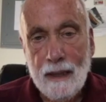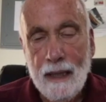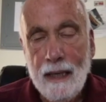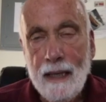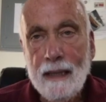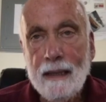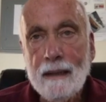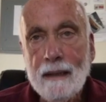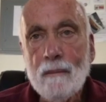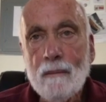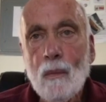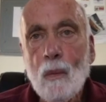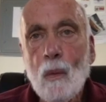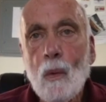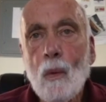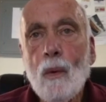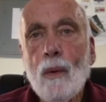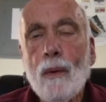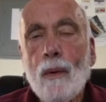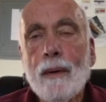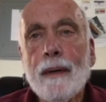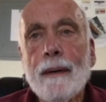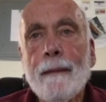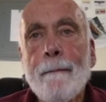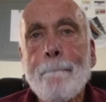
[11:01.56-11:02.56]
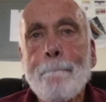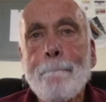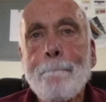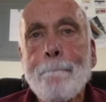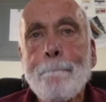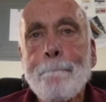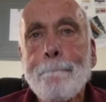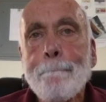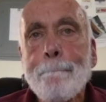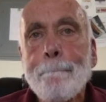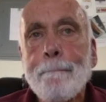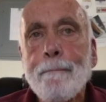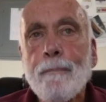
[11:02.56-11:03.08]
and more
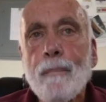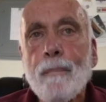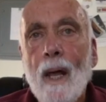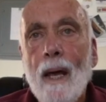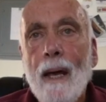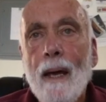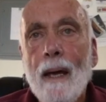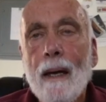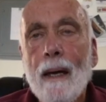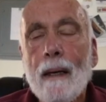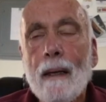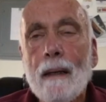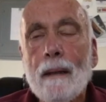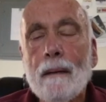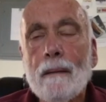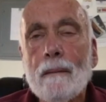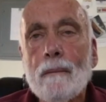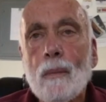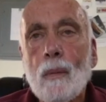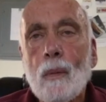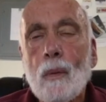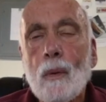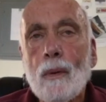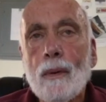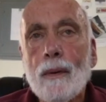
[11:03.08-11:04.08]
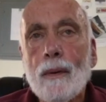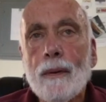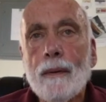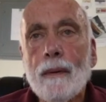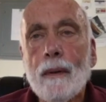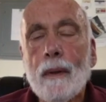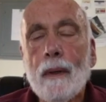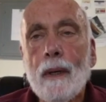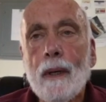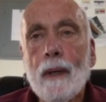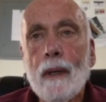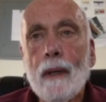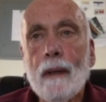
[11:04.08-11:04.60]

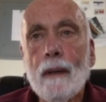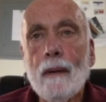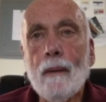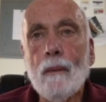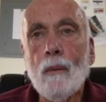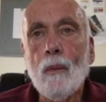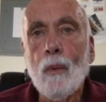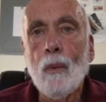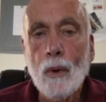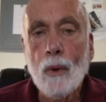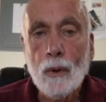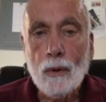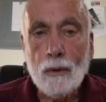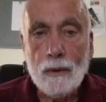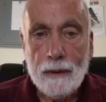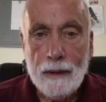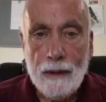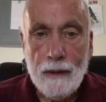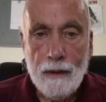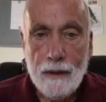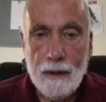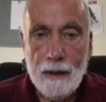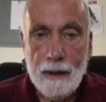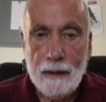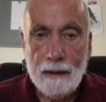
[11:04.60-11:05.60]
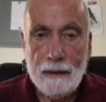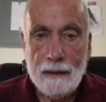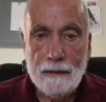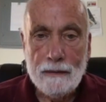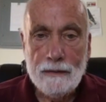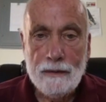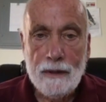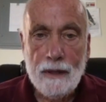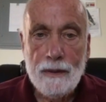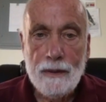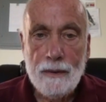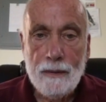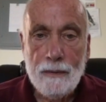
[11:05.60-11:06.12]
worldly things
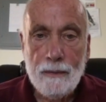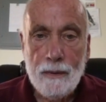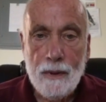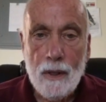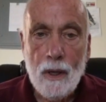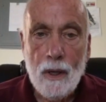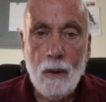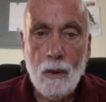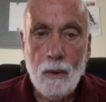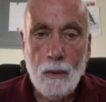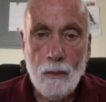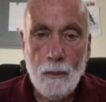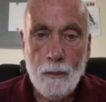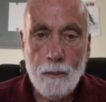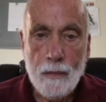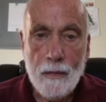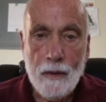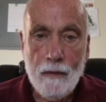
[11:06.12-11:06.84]
than you know,